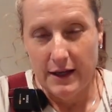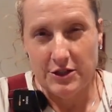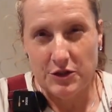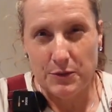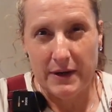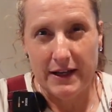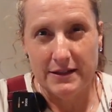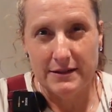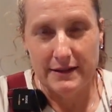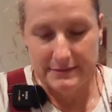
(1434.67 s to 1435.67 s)
Just want
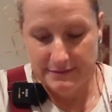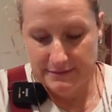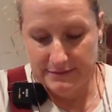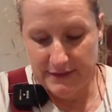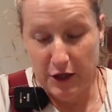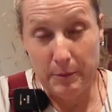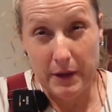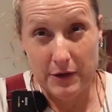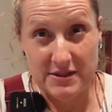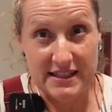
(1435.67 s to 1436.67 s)
to help
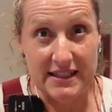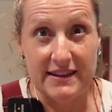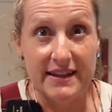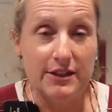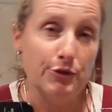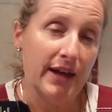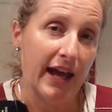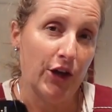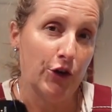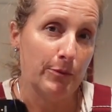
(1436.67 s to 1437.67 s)
y'all see that you
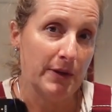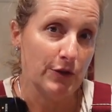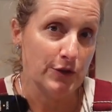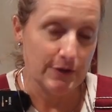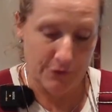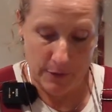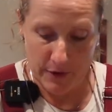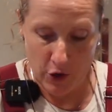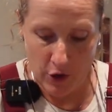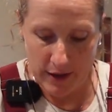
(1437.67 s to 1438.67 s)
can cook meals from
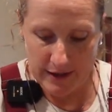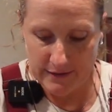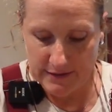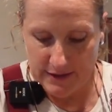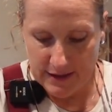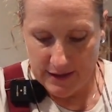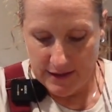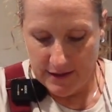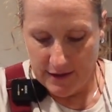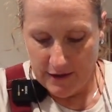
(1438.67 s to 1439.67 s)
the garden,
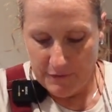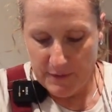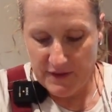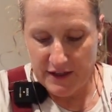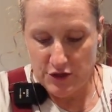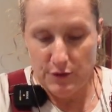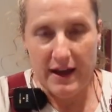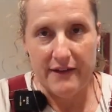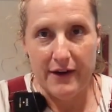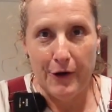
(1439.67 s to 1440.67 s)
from the things you
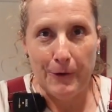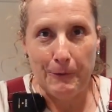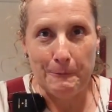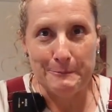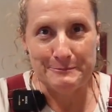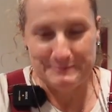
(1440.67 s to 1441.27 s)
have at home,